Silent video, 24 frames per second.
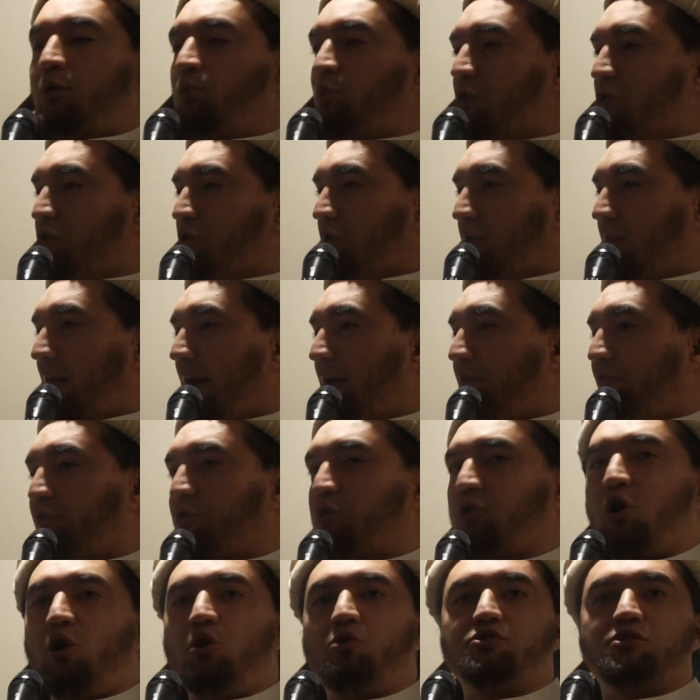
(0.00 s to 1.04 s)
in which life
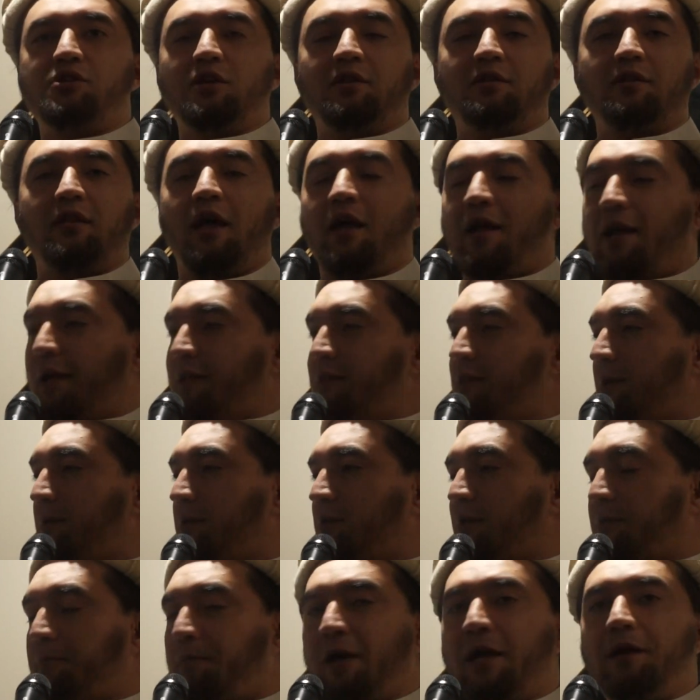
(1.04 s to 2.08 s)
grows and, and
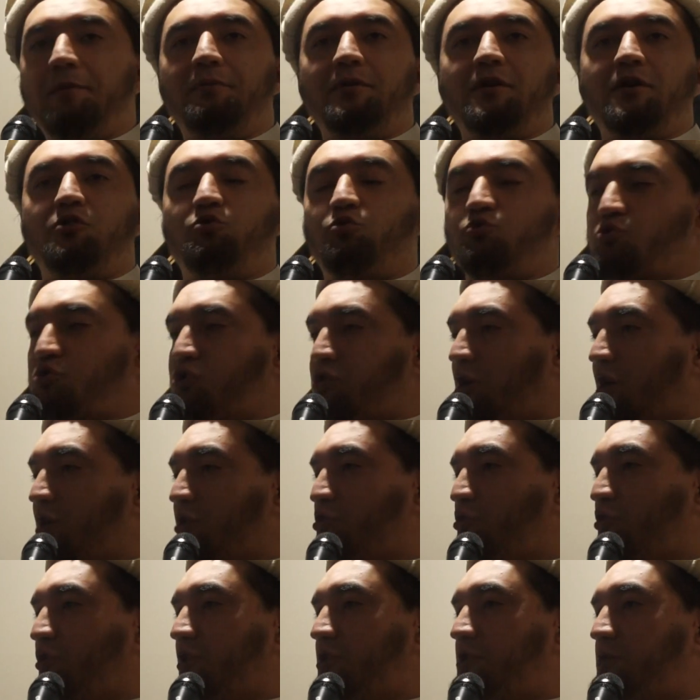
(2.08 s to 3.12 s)
the, the baby
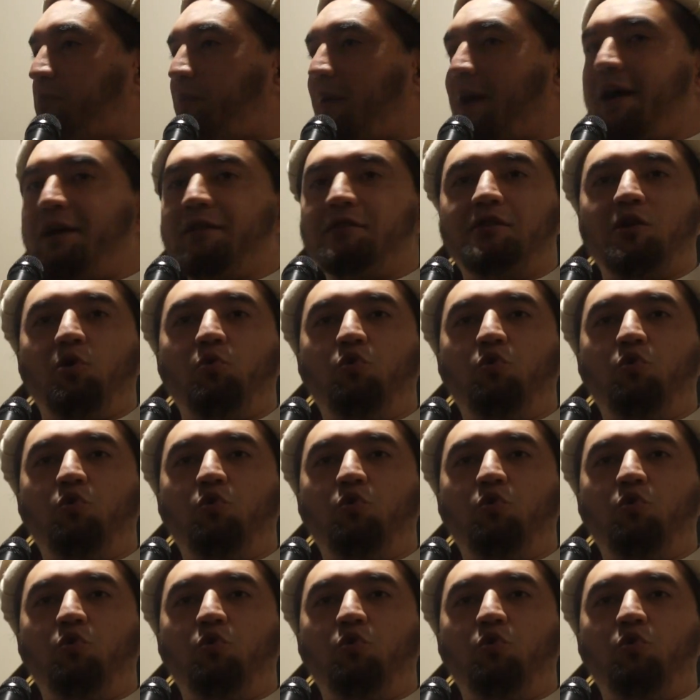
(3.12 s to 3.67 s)
starts to expand,